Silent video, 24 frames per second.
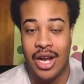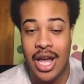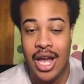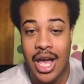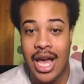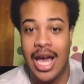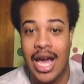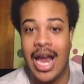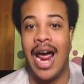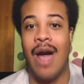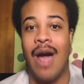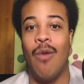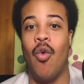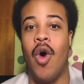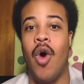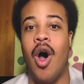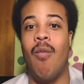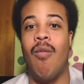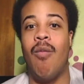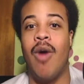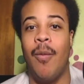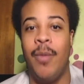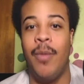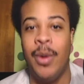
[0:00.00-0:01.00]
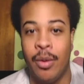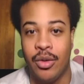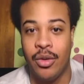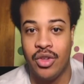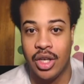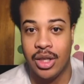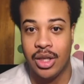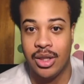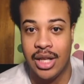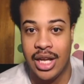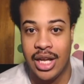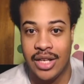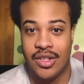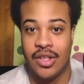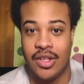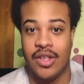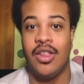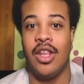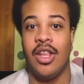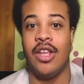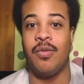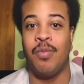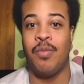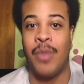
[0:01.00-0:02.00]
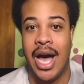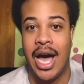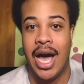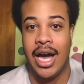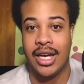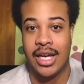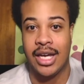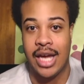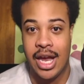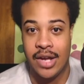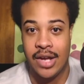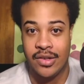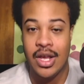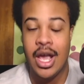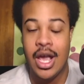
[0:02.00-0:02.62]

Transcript: And I want more people to listen to this podcast.